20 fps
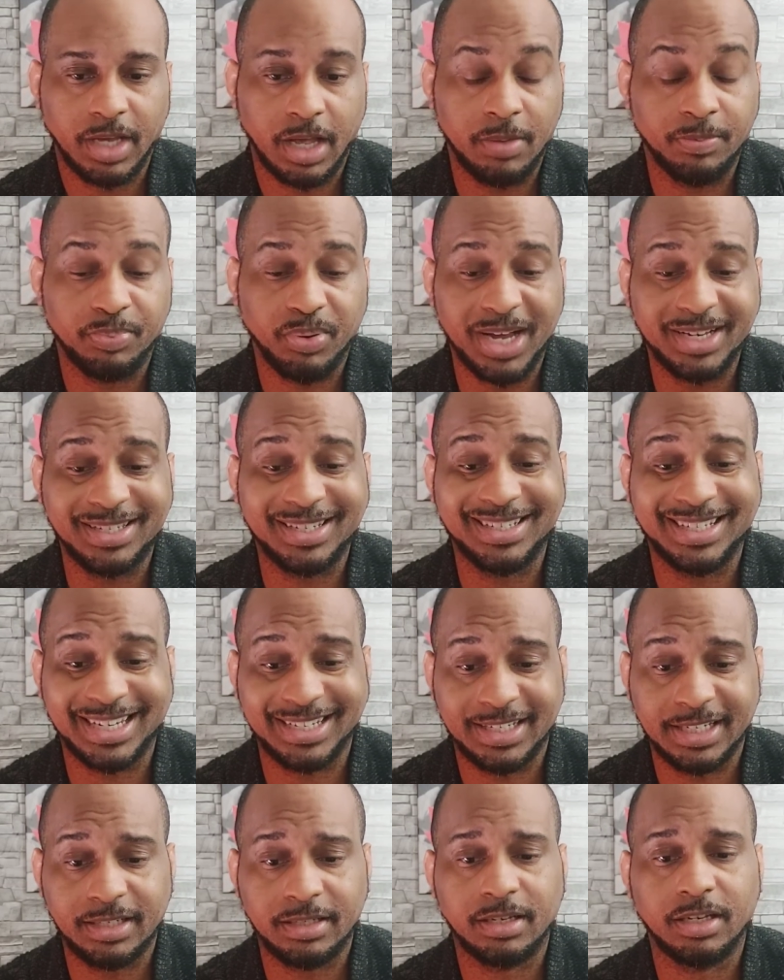
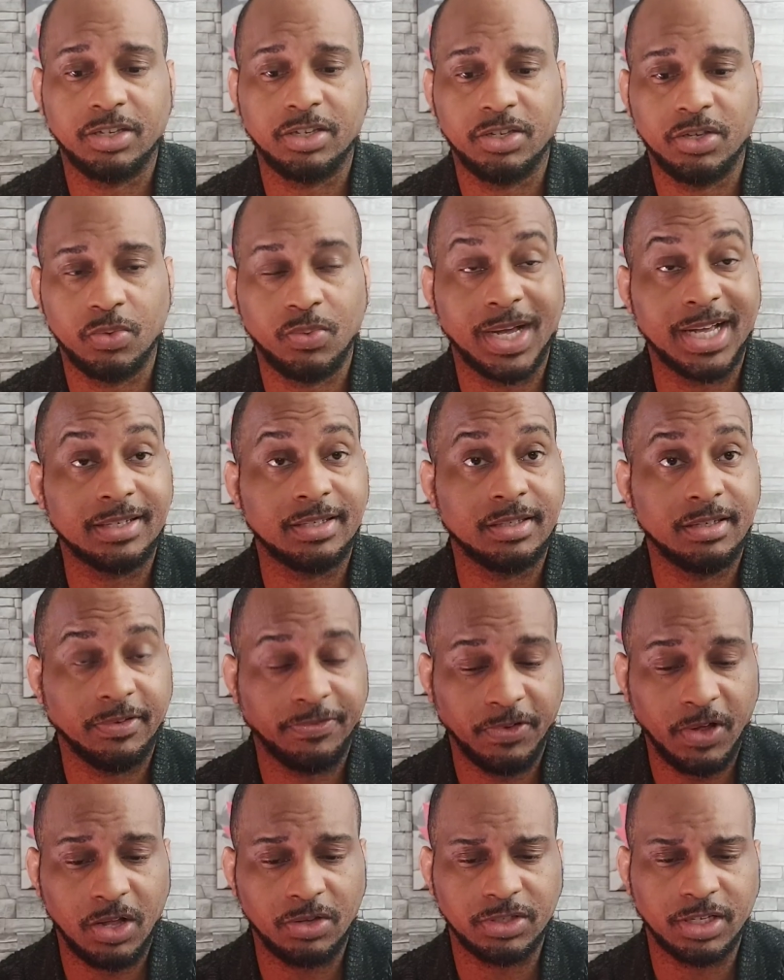unprecedented U.S.
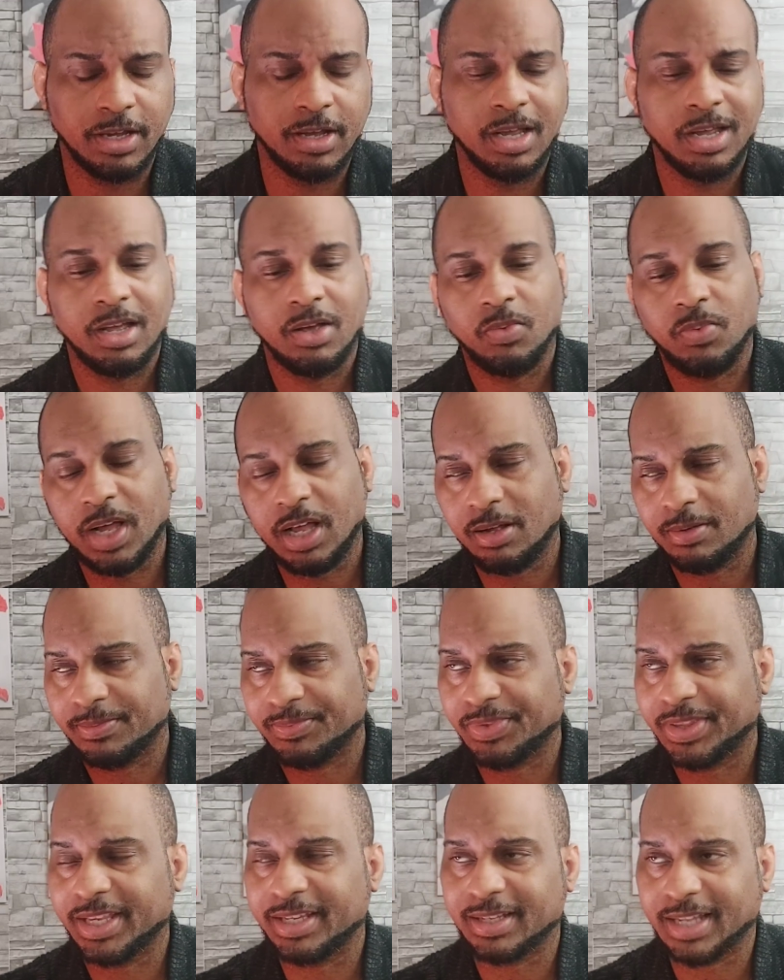default.
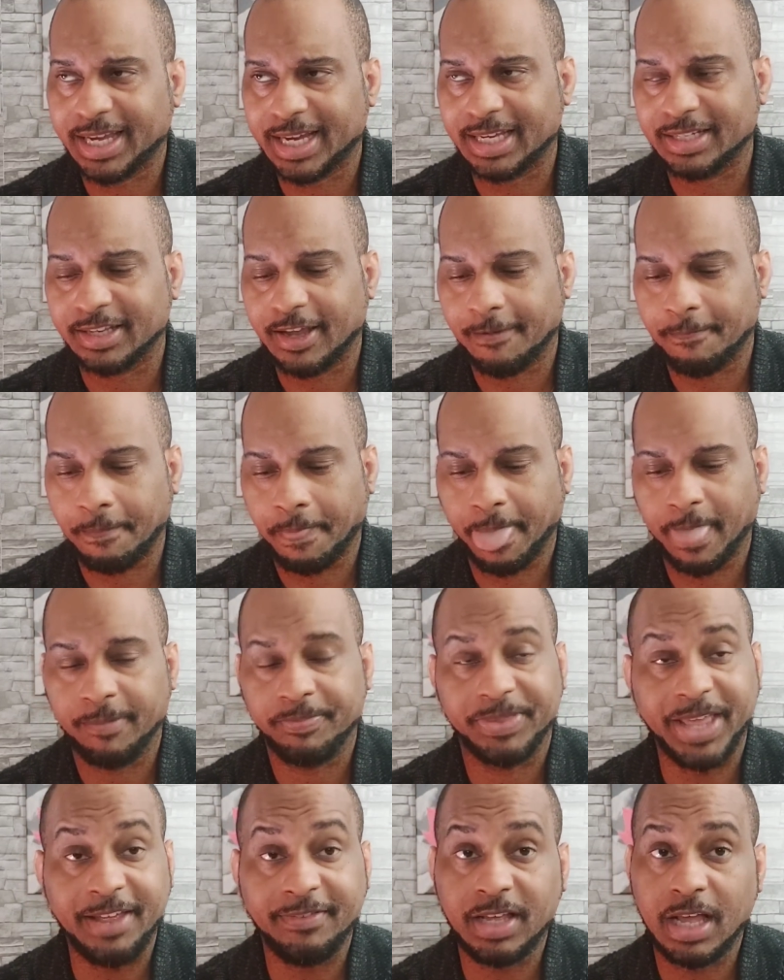Well, like, like I said,
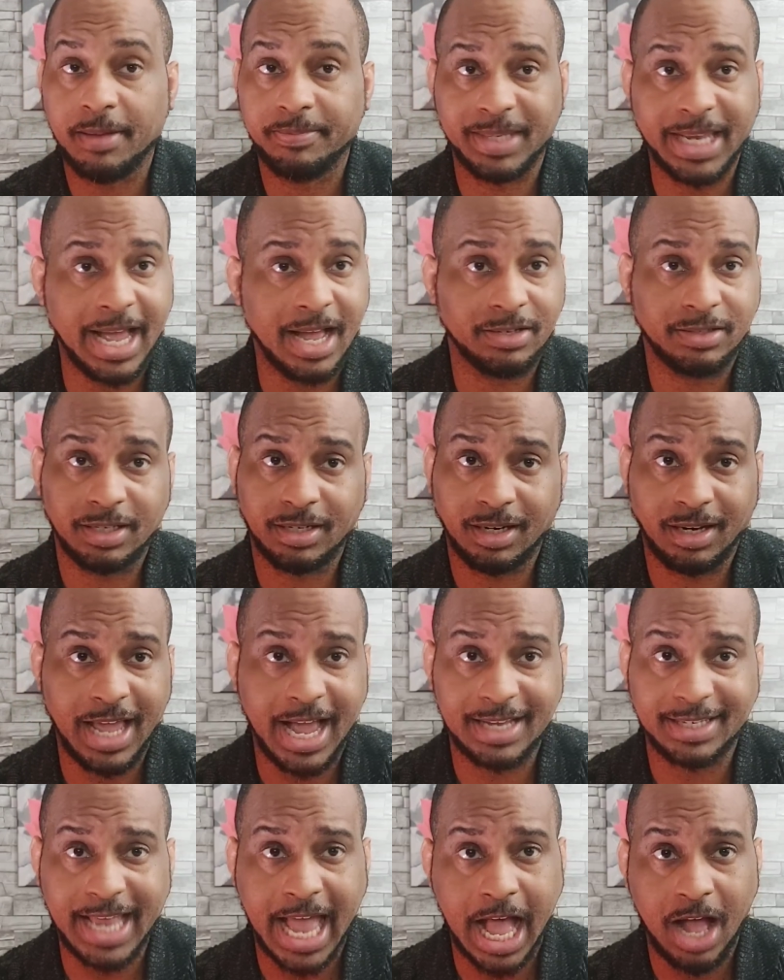they come down to the
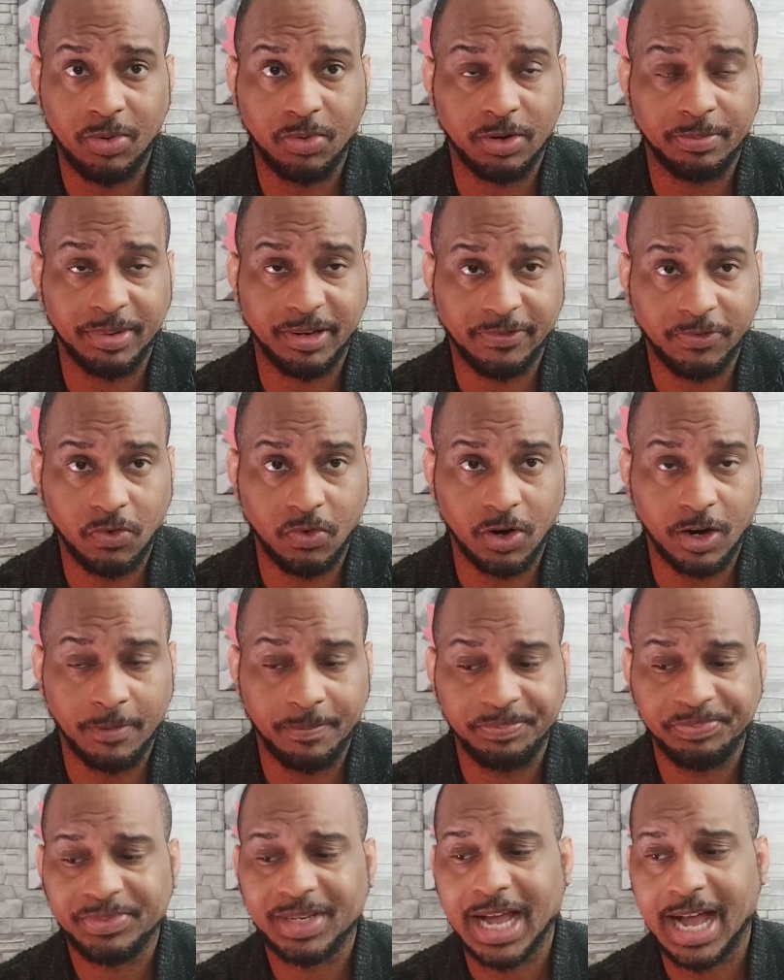last hour
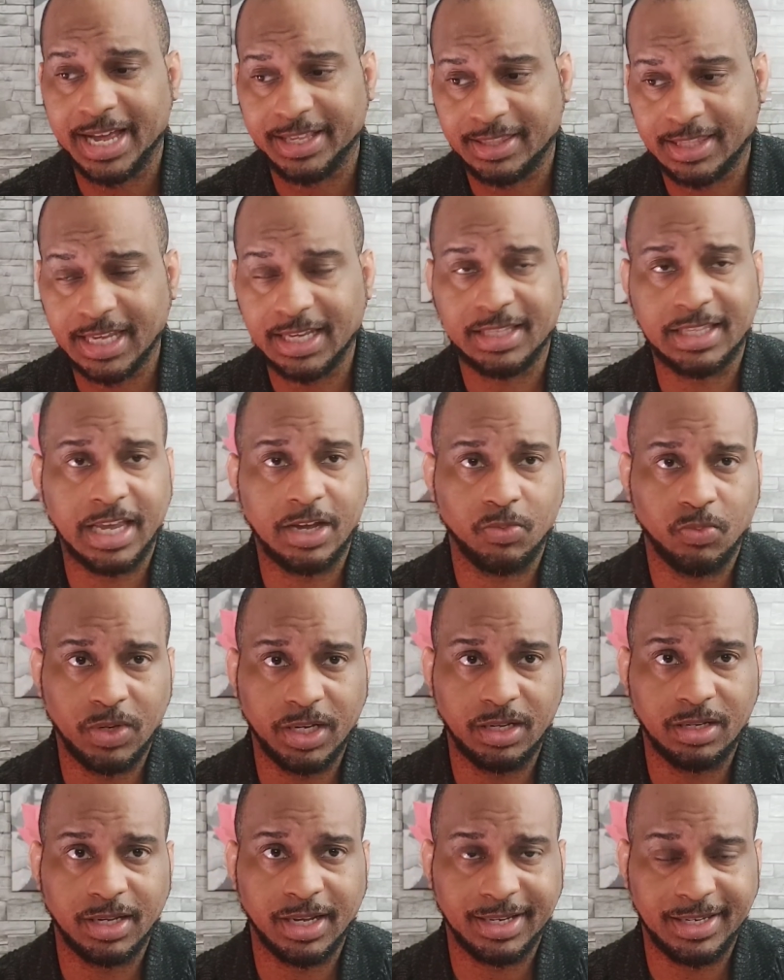before. I think they
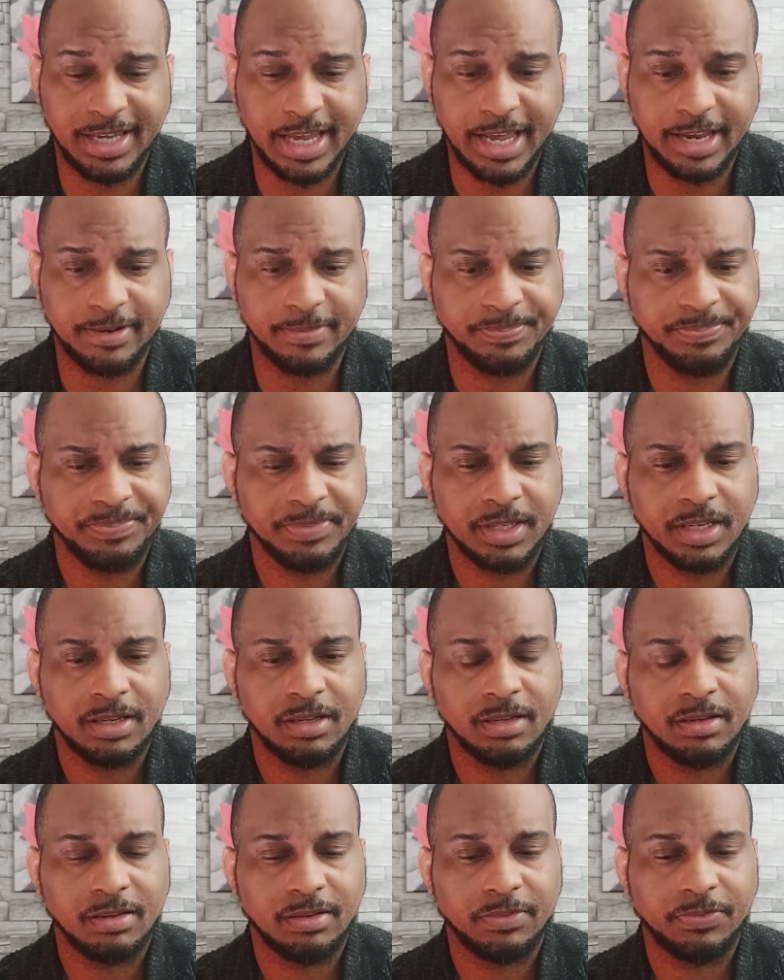will again
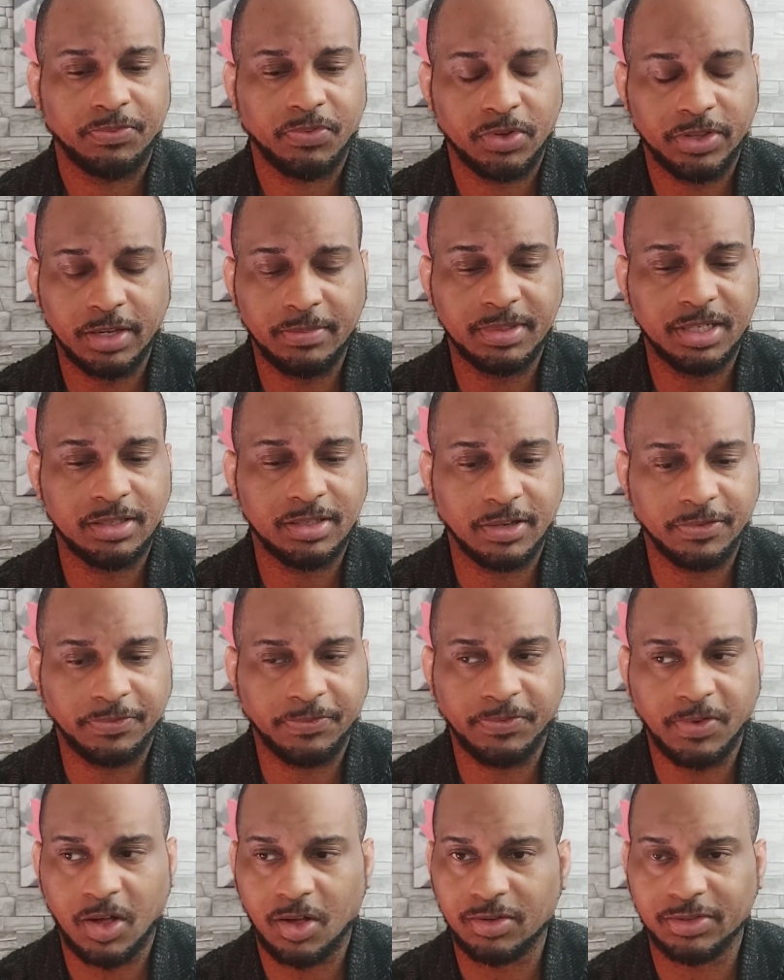for them to
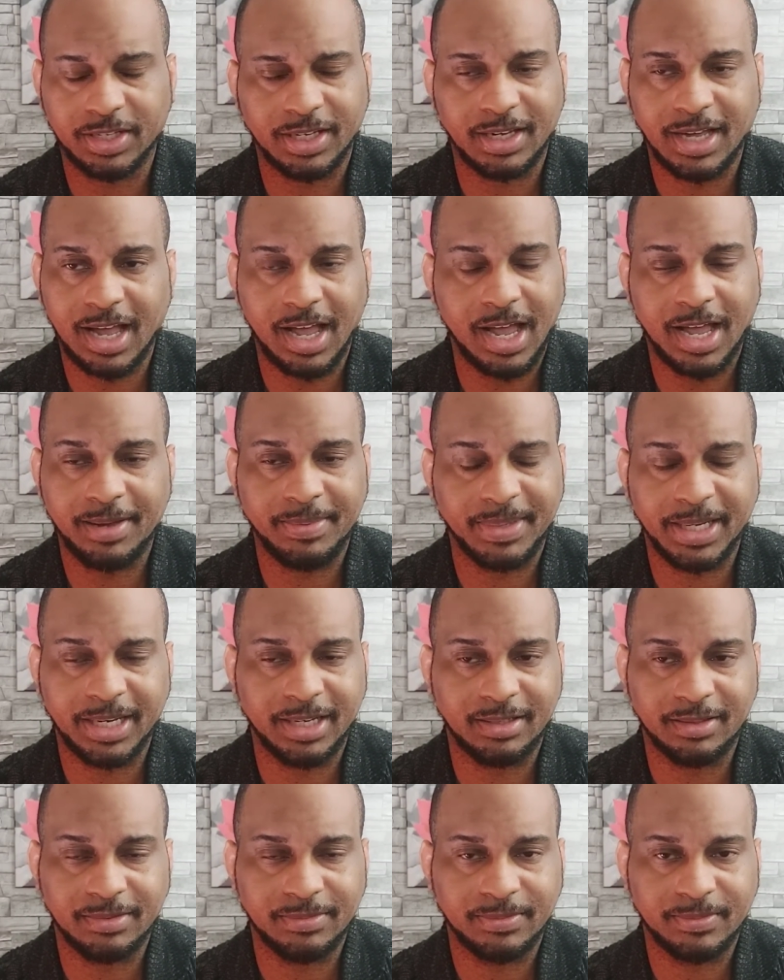default, I, I
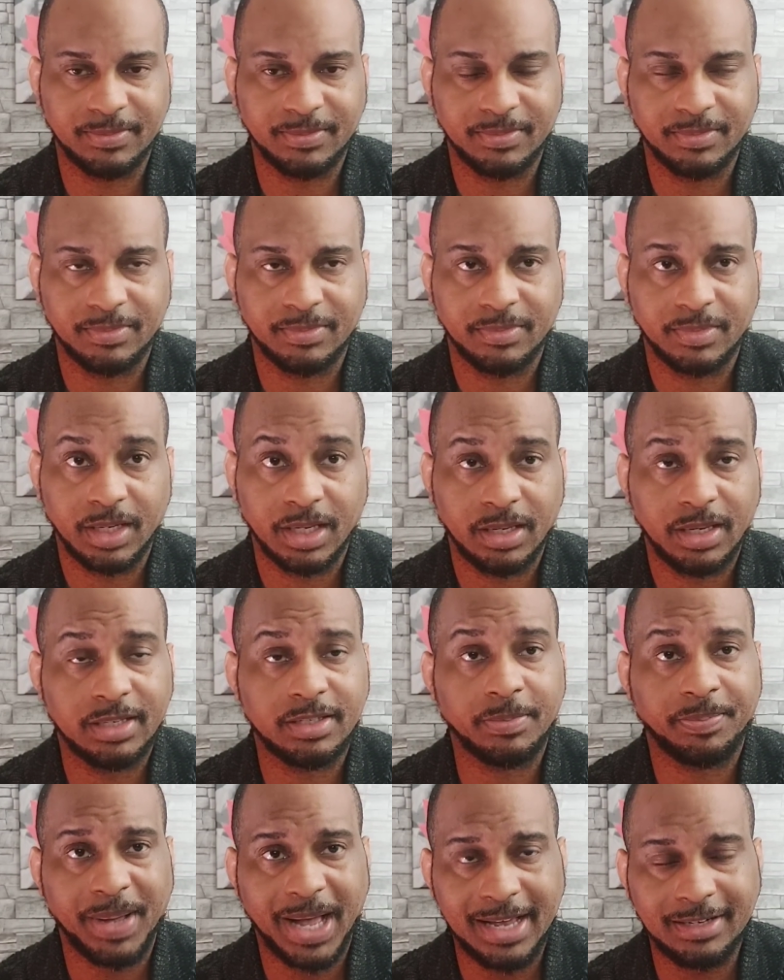mean,
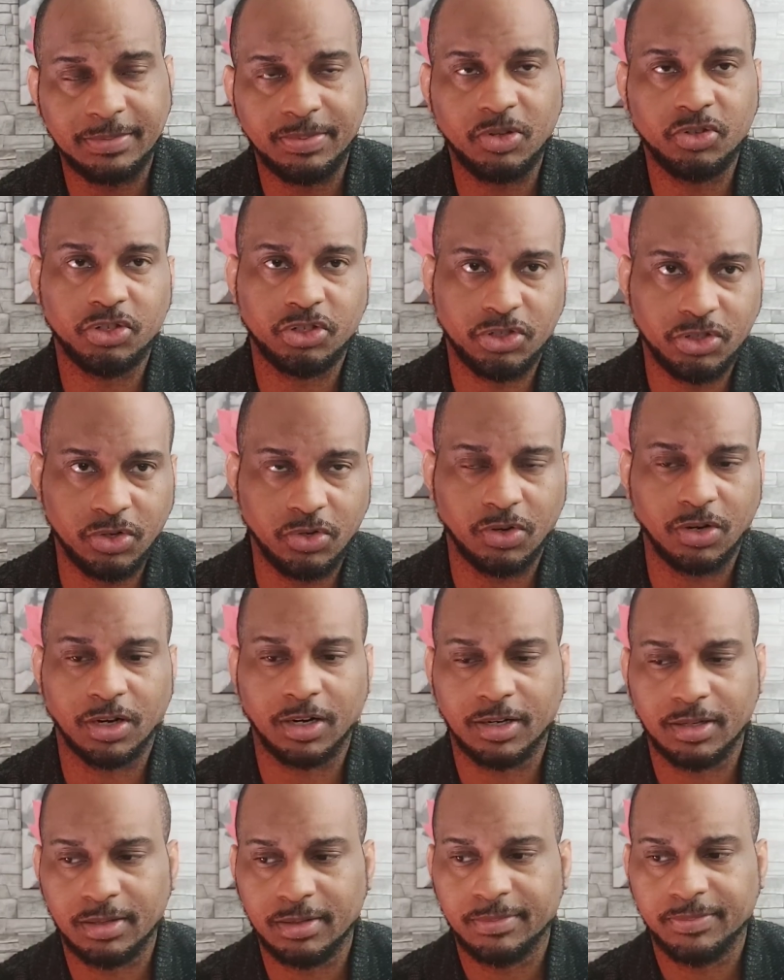is it possible?
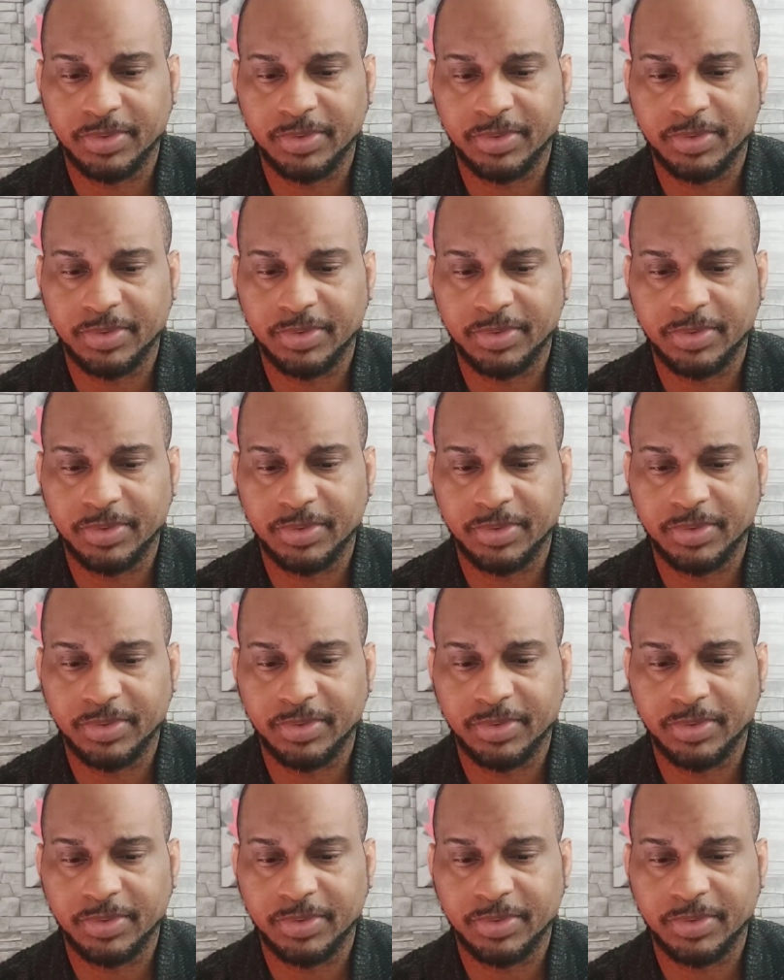Sure.